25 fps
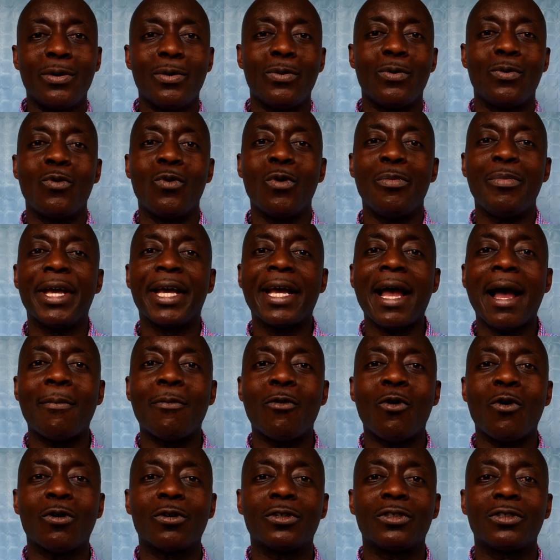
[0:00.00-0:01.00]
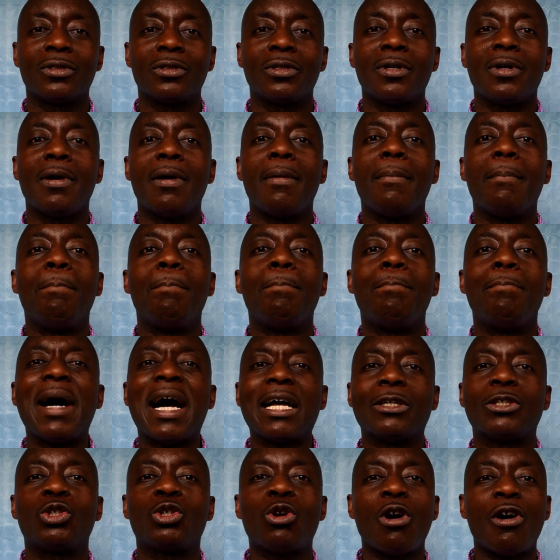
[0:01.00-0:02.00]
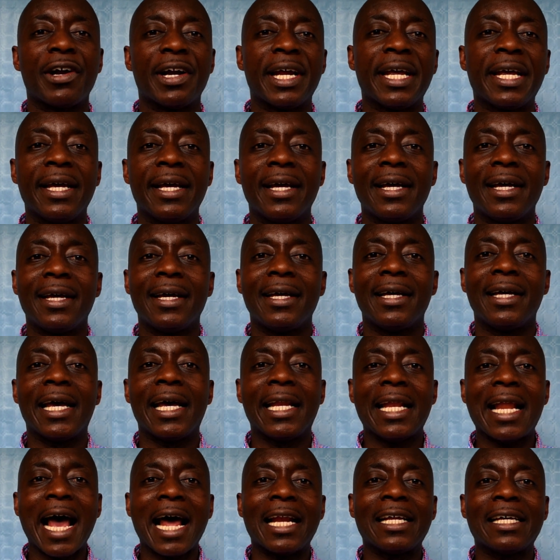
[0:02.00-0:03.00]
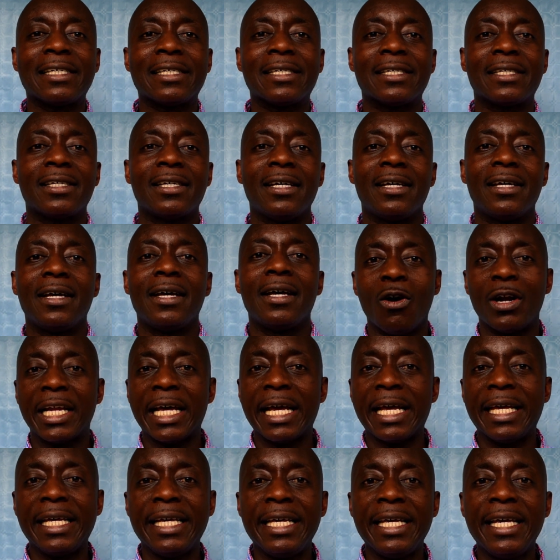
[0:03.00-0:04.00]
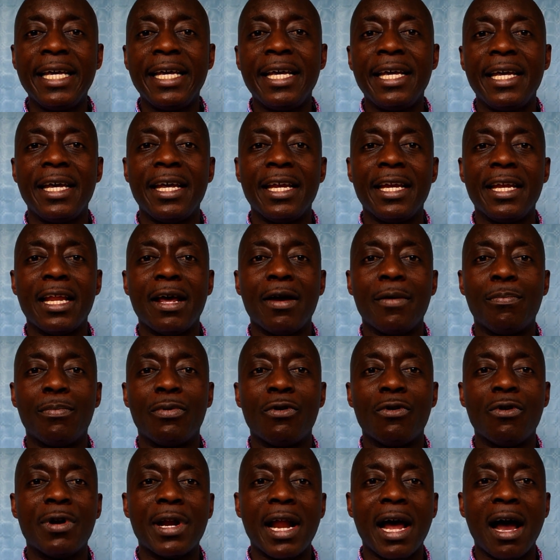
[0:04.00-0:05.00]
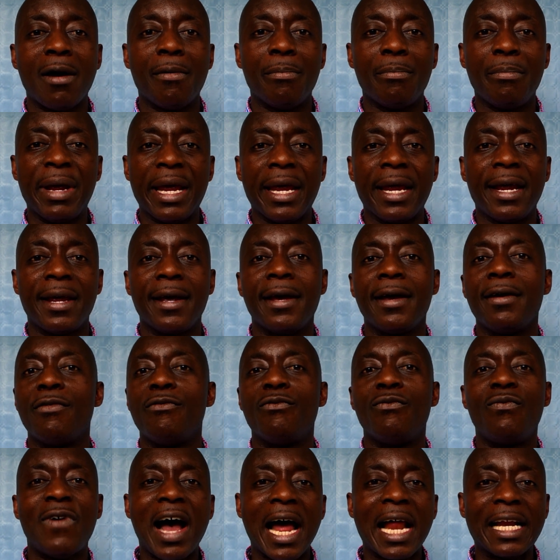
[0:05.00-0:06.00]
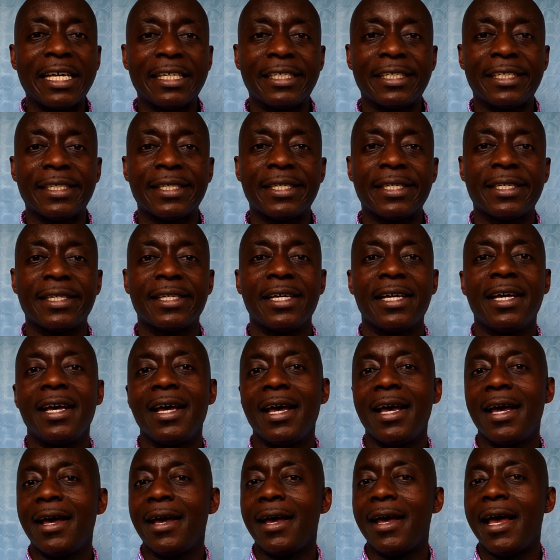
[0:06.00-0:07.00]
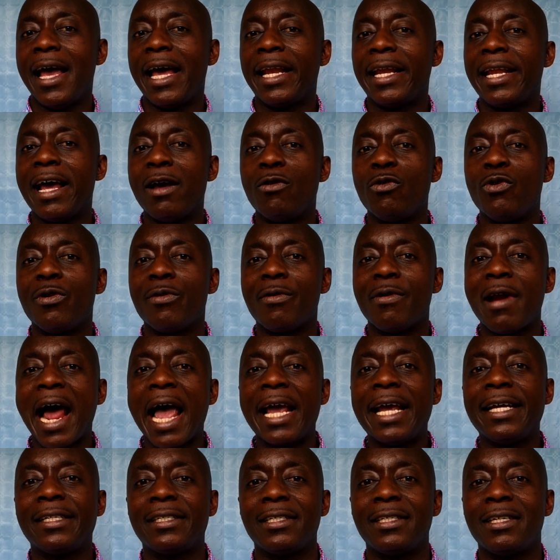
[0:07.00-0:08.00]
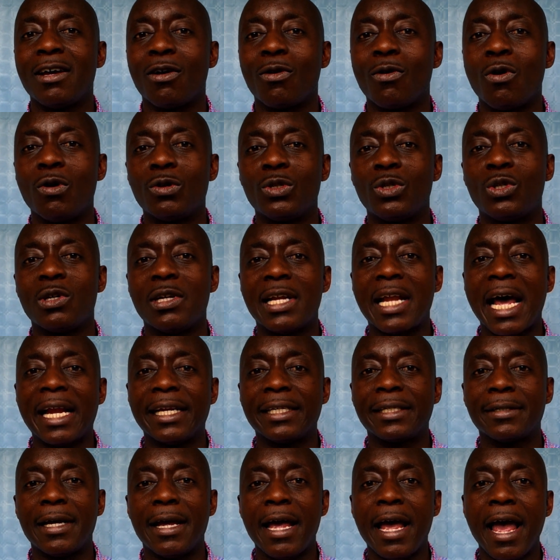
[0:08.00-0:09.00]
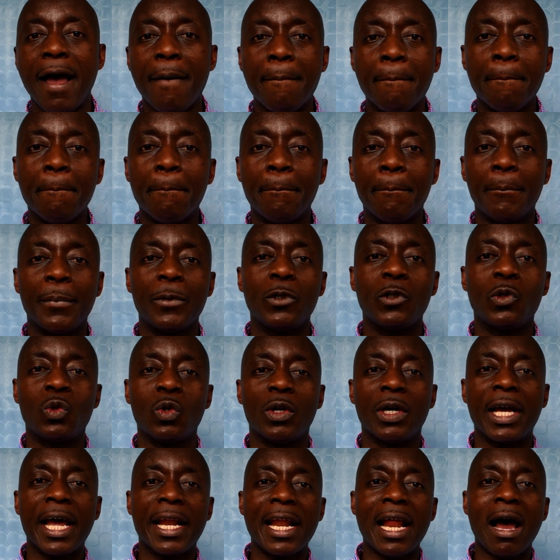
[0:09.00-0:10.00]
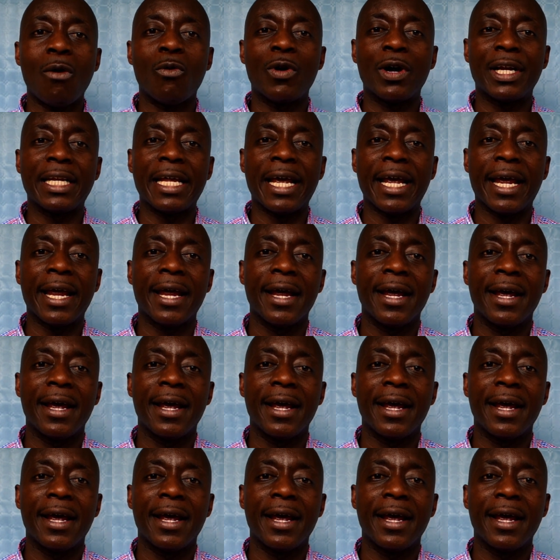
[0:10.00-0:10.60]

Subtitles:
will become what? Masore. And that is the E in the pronoun me vanishes. And then we write the consonant M together with the